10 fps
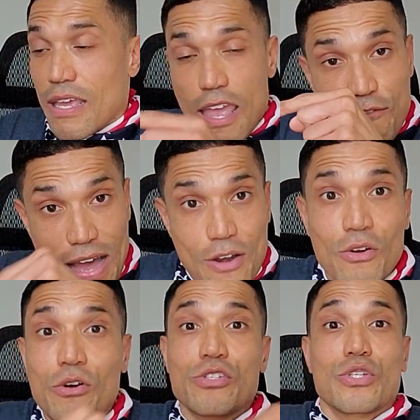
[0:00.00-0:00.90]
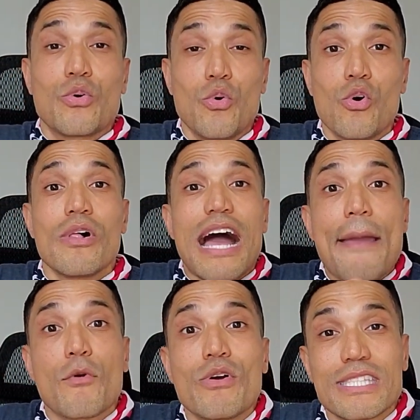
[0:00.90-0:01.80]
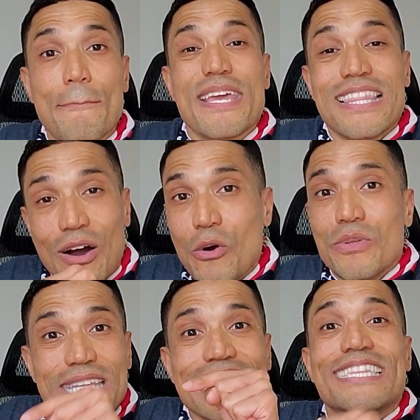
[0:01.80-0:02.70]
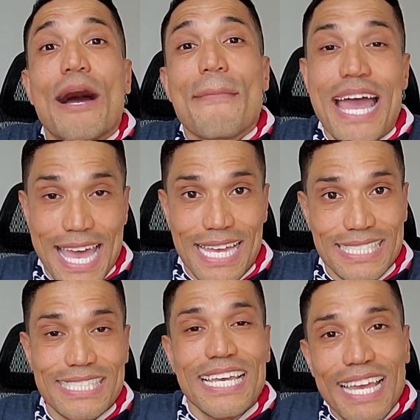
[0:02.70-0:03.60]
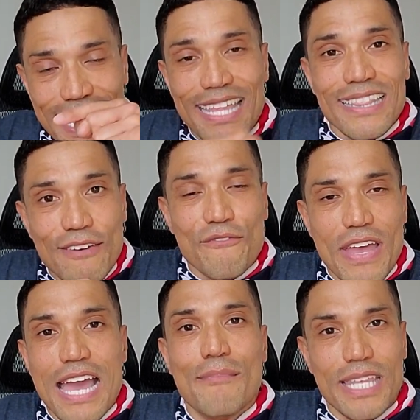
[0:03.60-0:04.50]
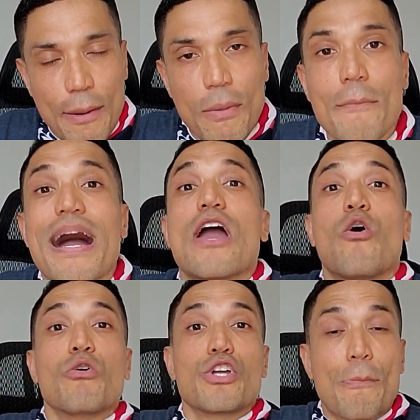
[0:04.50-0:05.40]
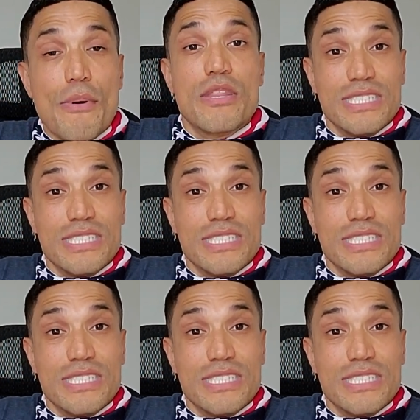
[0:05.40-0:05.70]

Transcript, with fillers: if I don't go to school, I'm going to be the only dumbass in the family among my older brothers.